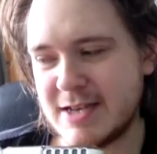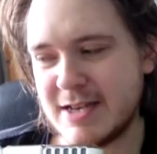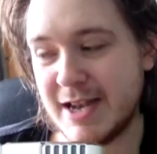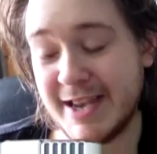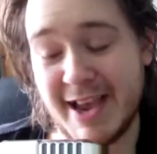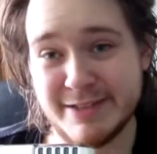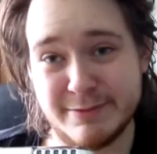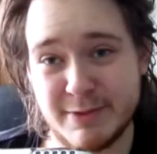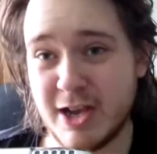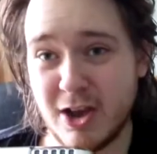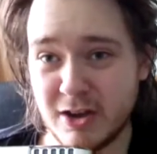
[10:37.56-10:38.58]
again,
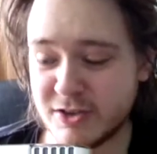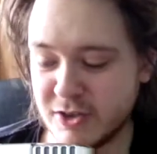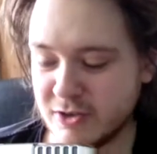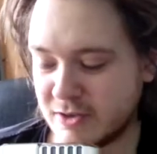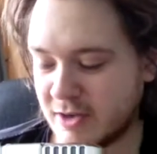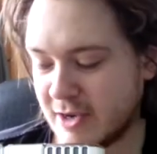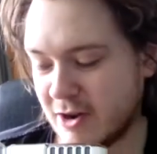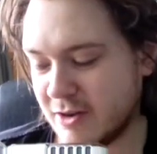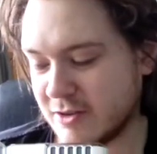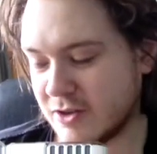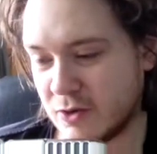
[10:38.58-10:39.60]
I can't
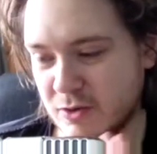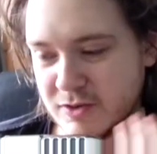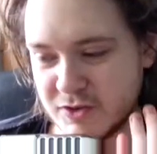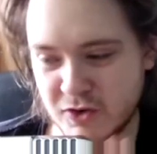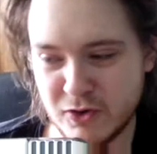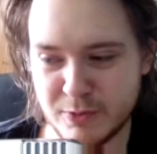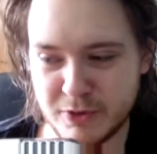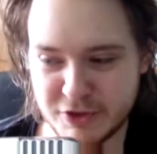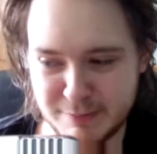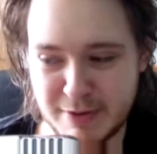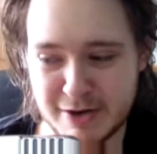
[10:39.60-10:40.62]
talk too
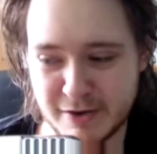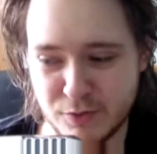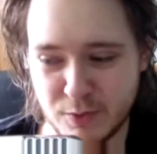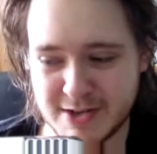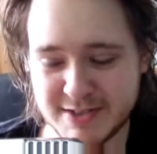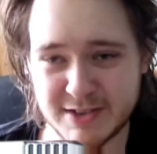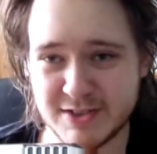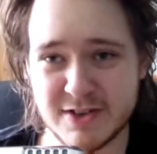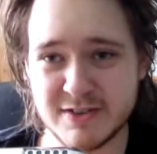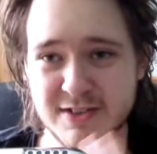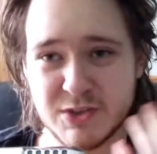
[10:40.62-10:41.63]
much about it, otherwise it
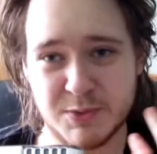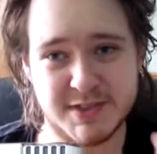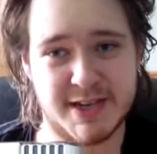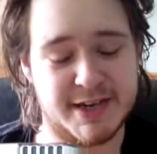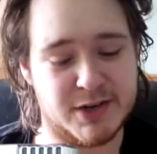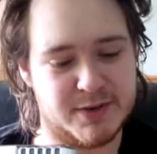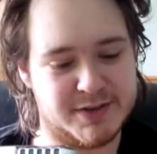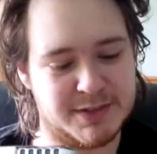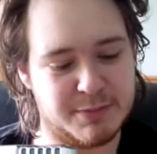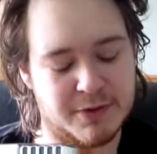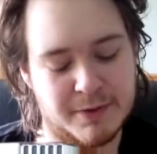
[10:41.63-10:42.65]
turns into a Sega
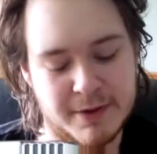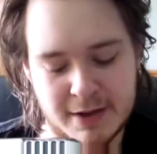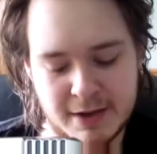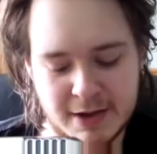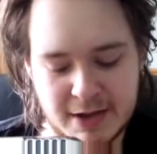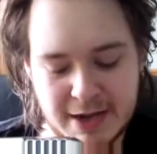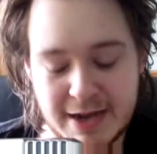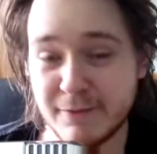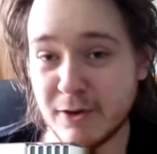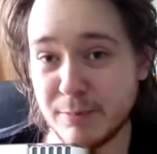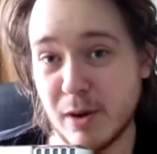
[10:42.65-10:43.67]
critic. But I've
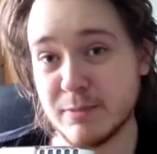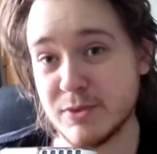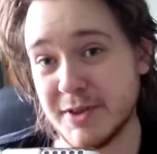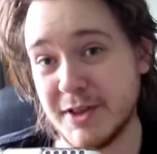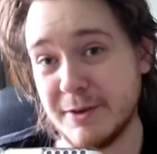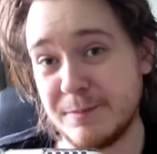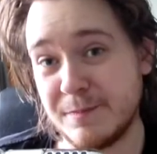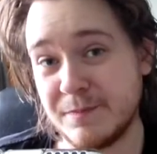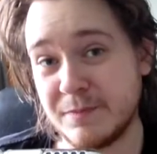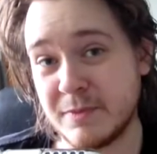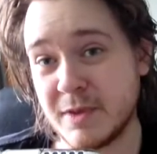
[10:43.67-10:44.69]
got problems with it.
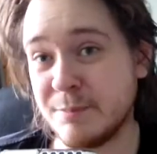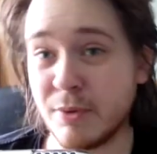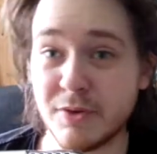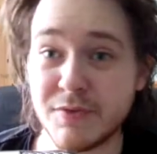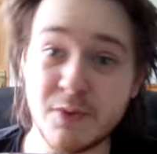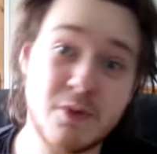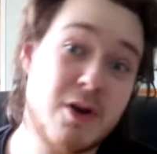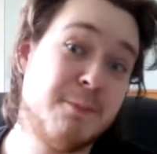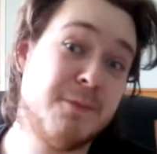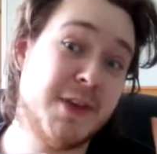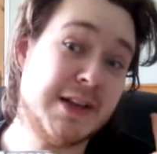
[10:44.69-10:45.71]
But there are
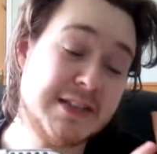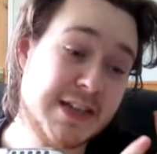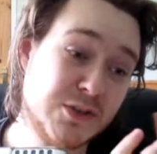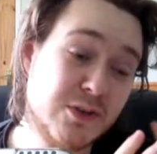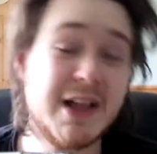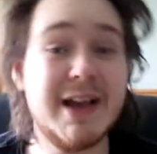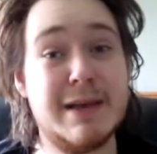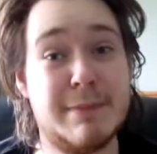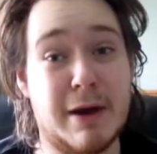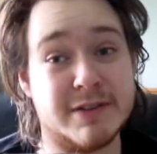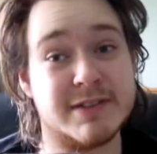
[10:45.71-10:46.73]
things I do like
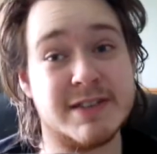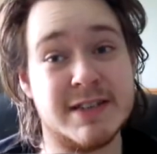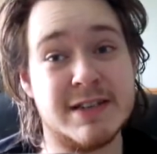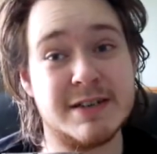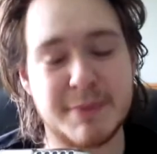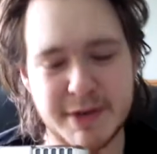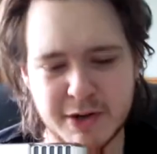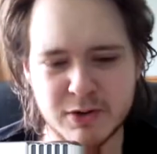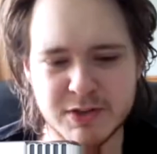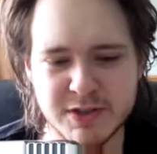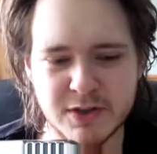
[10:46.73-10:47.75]
about it. But I
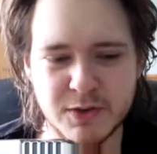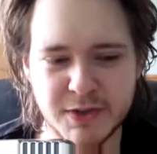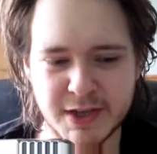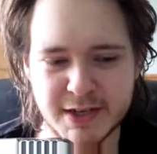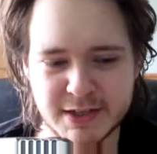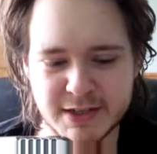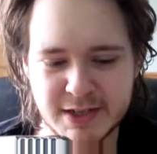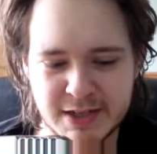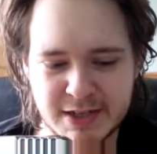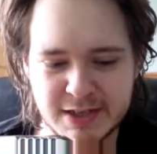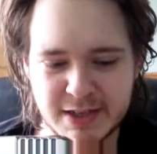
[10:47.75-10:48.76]
also think
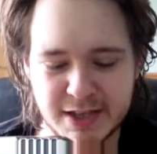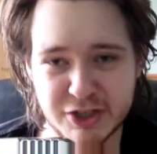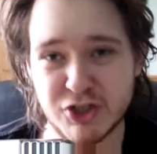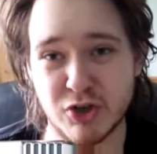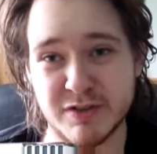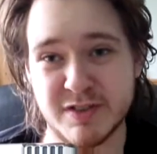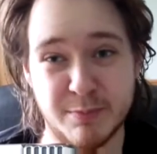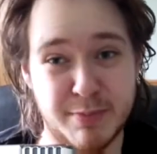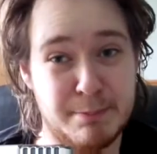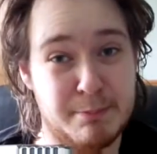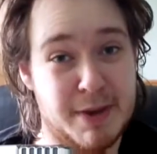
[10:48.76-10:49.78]
it shouldn't have
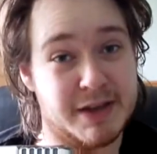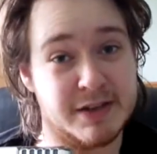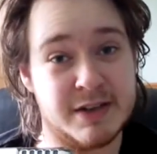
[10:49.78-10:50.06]
been made.